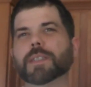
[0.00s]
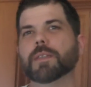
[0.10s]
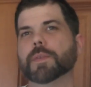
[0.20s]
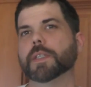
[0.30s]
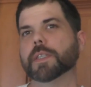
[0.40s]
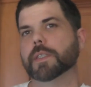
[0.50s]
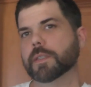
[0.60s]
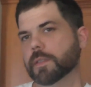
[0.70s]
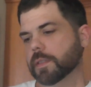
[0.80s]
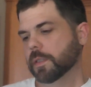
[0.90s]
mix up very good.
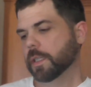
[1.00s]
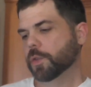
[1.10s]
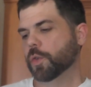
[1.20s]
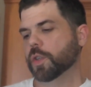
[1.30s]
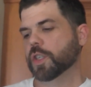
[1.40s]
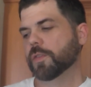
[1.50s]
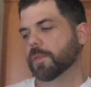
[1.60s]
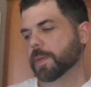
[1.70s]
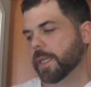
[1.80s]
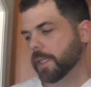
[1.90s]
I thought trigger
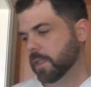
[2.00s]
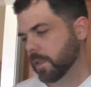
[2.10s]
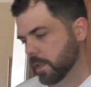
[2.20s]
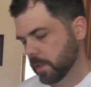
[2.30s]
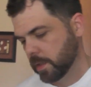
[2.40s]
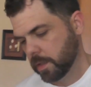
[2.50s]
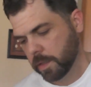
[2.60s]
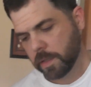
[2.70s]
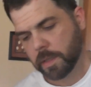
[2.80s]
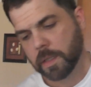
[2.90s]
shuffle again.
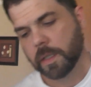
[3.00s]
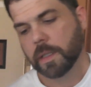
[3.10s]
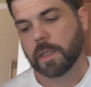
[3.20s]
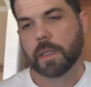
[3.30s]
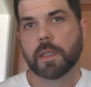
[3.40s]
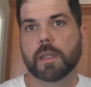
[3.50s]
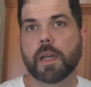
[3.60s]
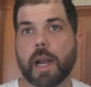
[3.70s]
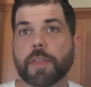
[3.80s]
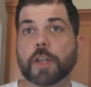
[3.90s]
Oh my goodness, do you and
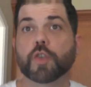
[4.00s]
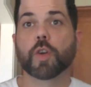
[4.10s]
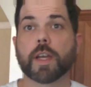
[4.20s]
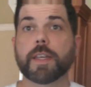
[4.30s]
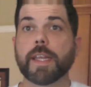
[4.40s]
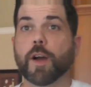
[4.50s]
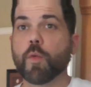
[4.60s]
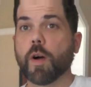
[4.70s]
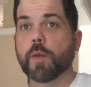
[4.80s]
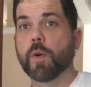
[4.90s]
see? I thought you were gonna deal
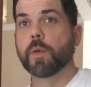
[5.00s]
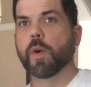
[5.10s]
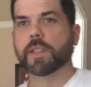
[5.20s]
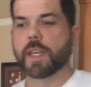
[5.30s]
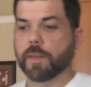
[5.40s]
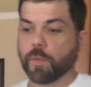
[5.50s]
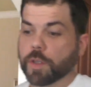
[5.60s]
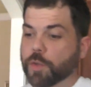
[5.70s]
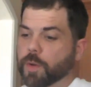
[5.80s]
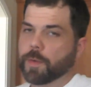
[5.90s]
one one one instead of one
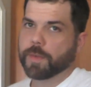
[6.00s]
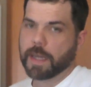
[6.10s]
two three four